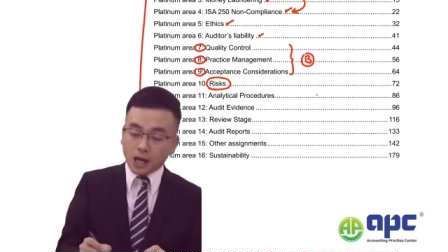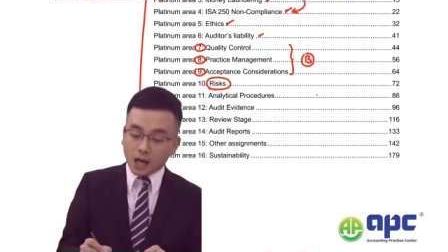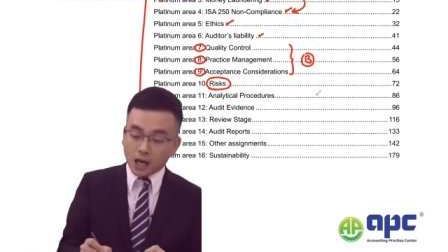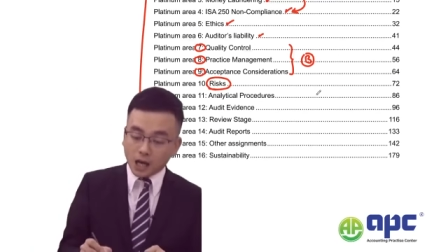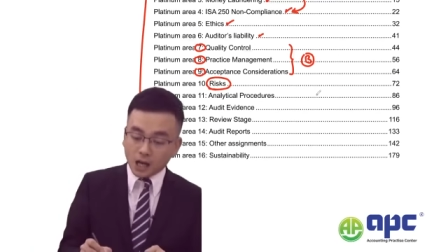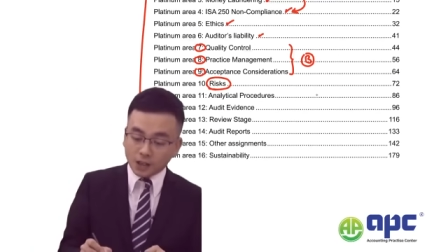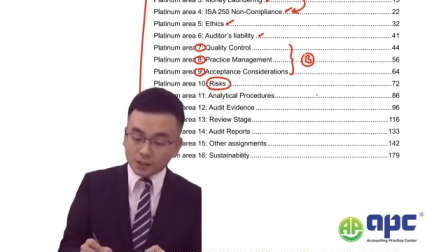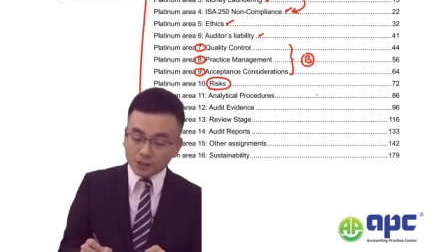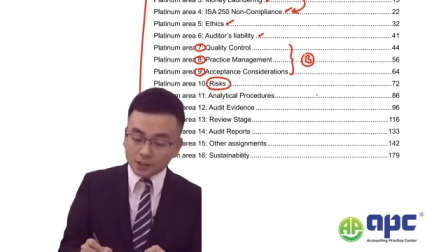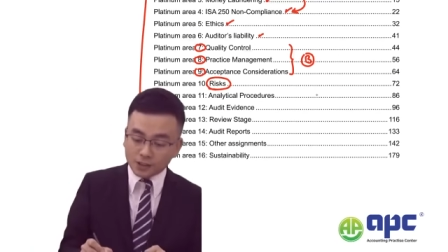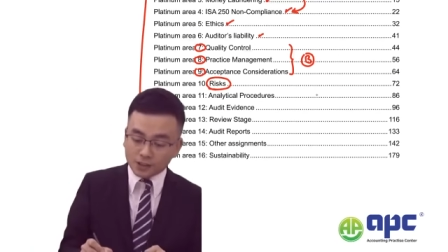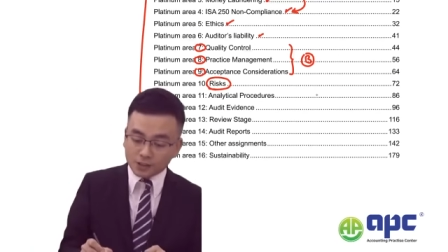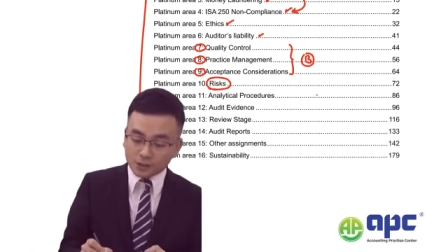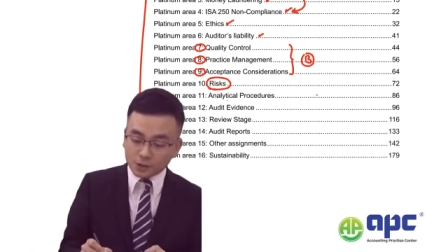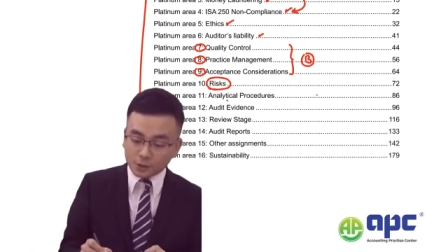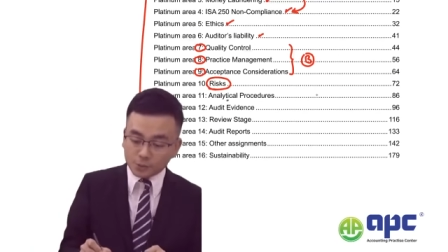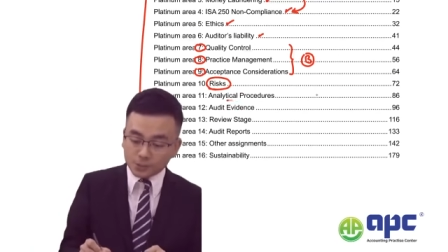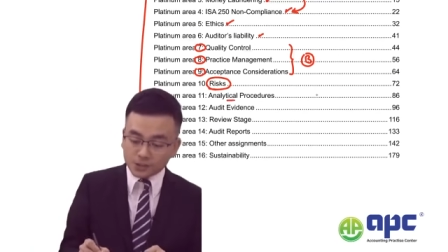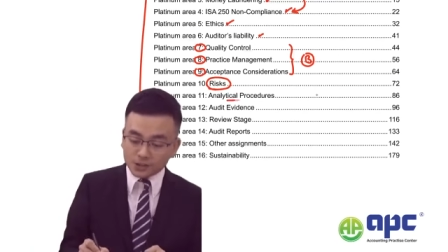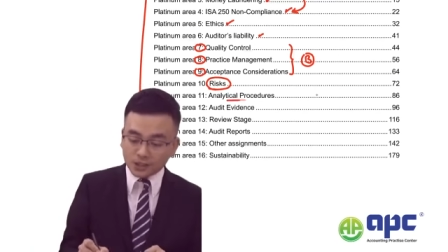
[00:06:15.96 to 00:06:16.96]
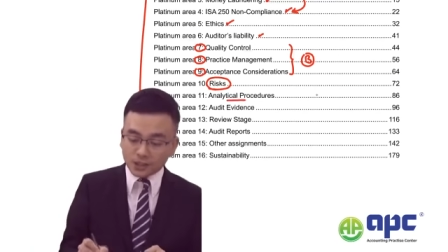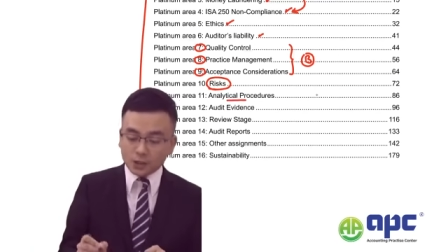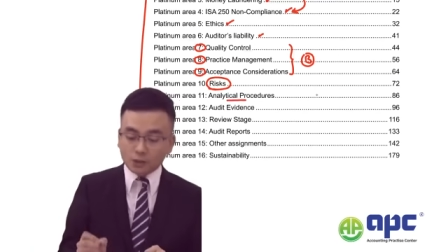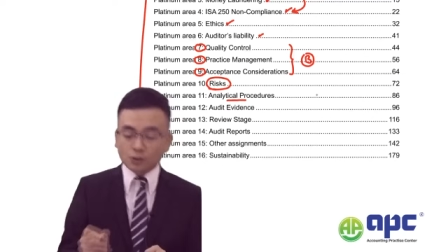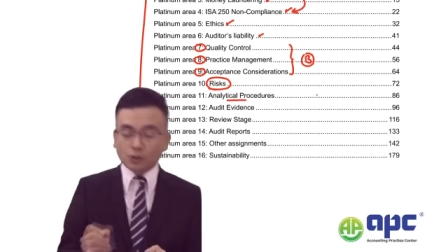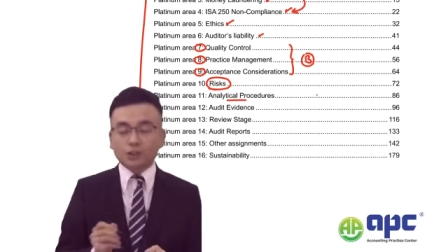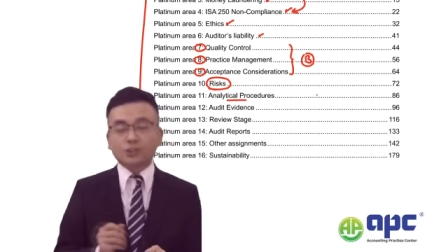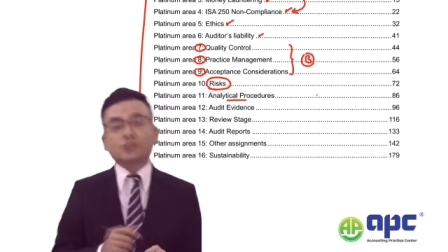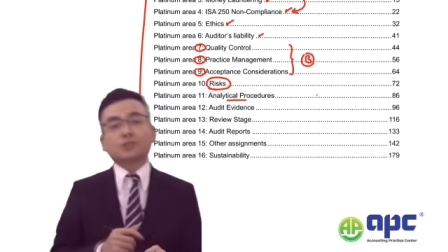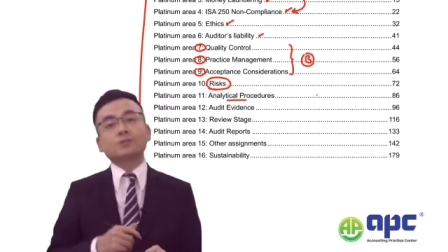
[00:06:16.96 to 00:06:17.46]
Analytical
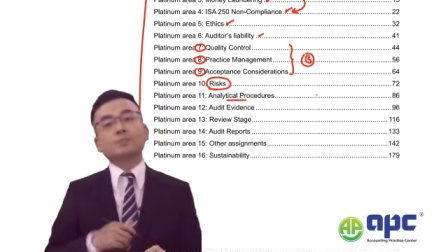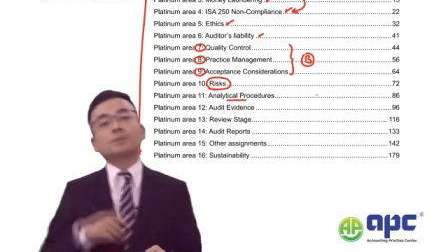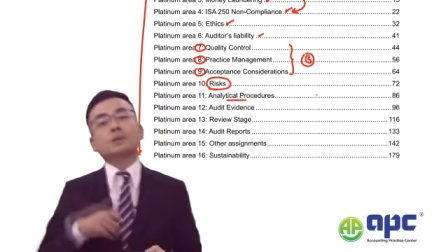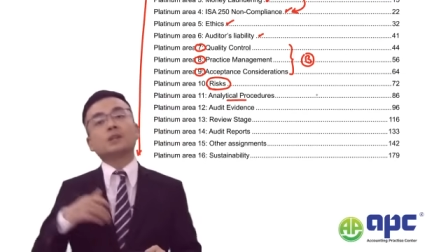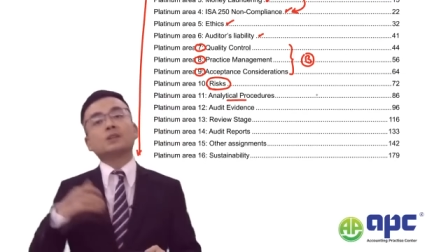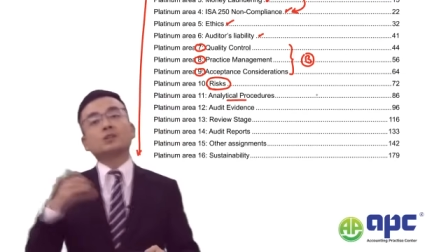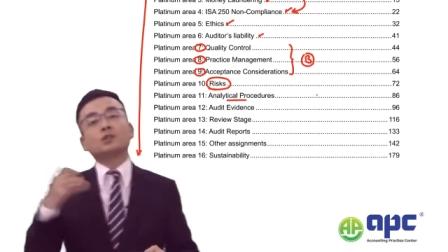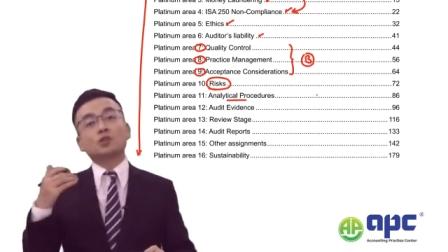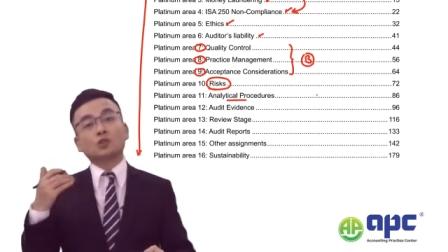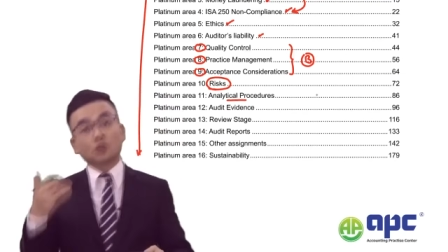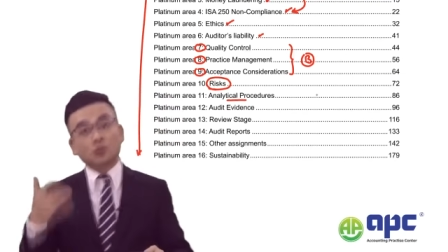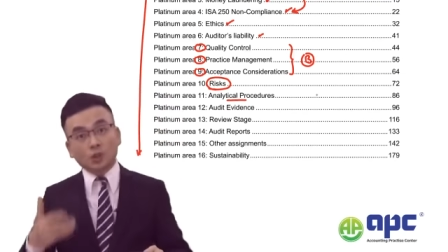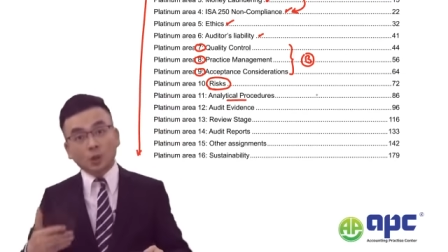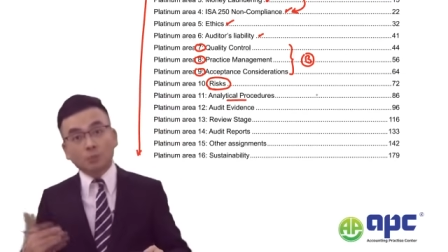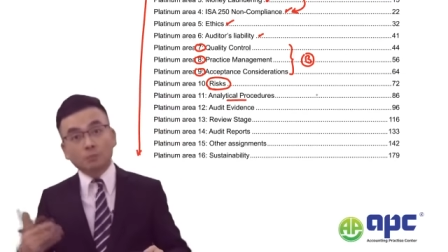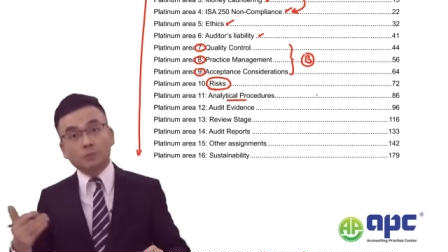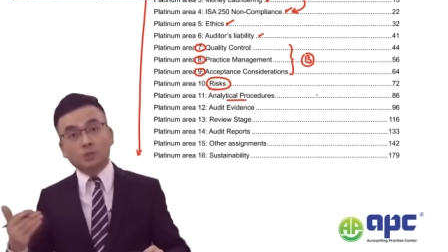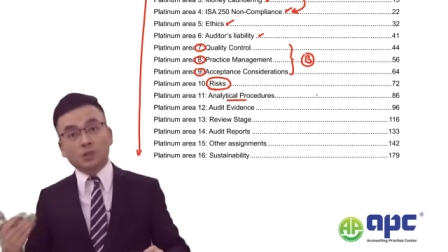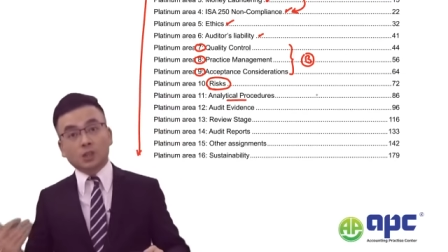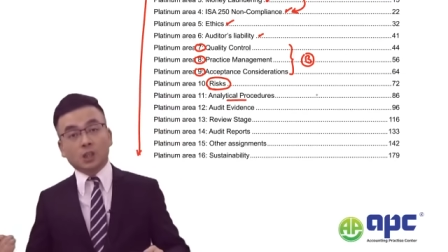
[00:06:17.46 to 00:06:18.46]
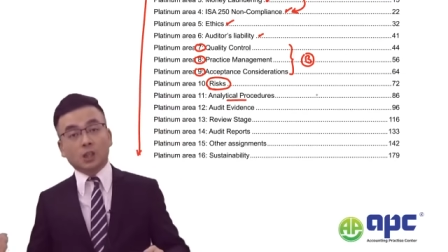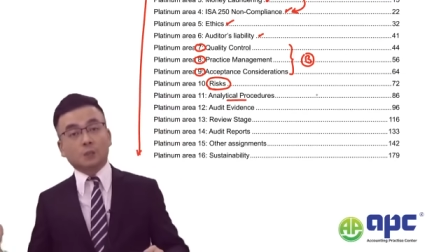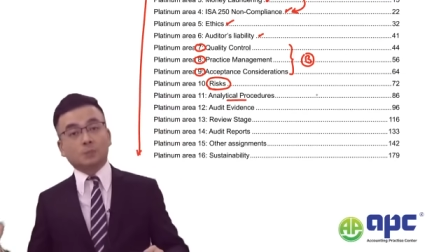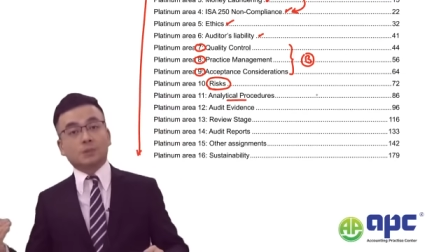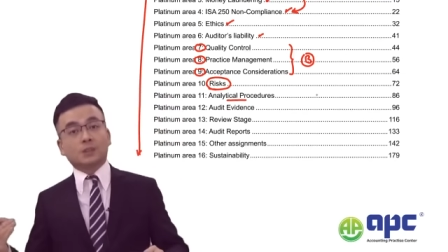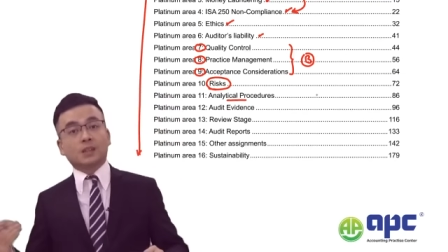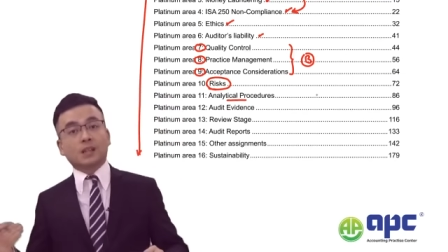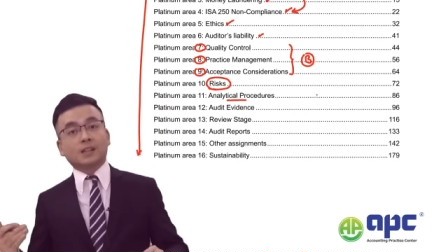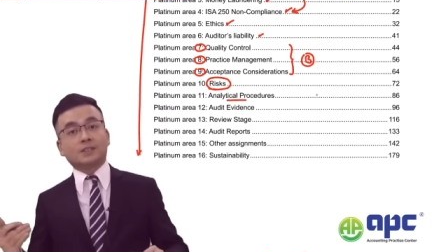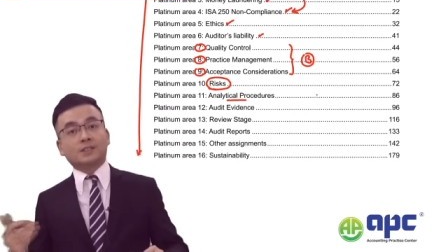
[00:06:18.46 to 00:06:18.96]
procedures
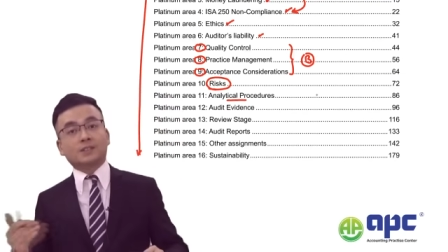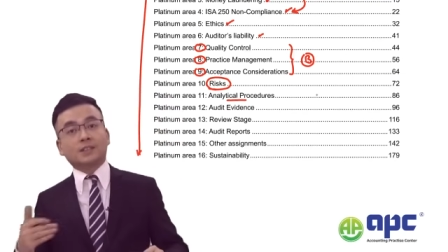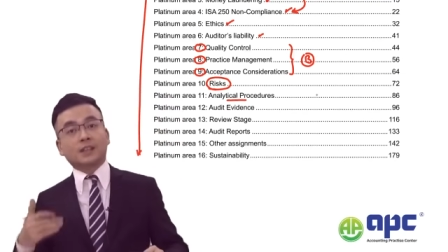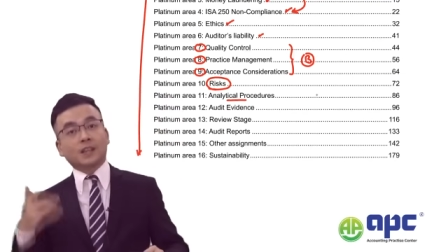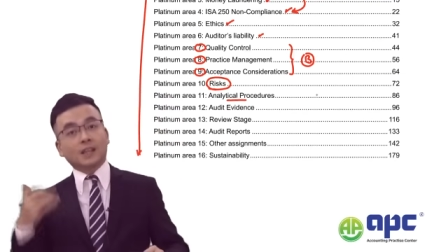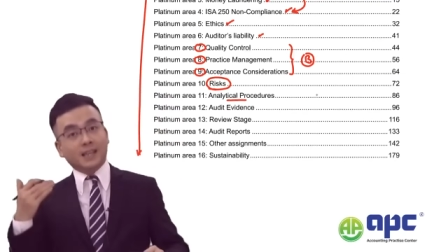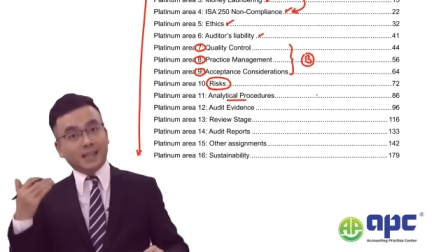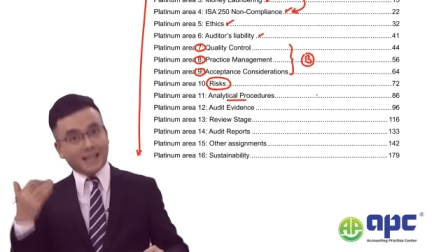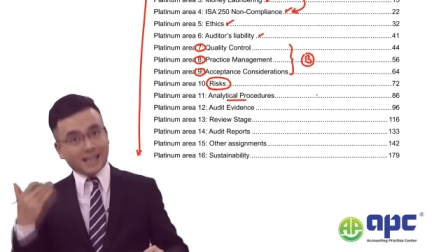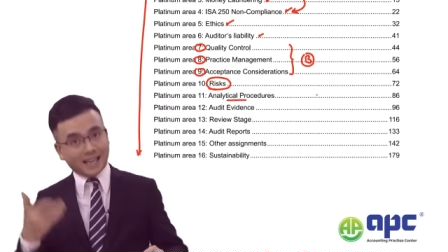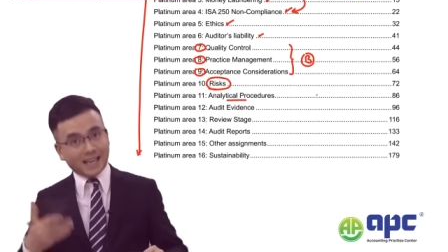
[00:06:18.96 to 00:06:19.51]
sometimes tested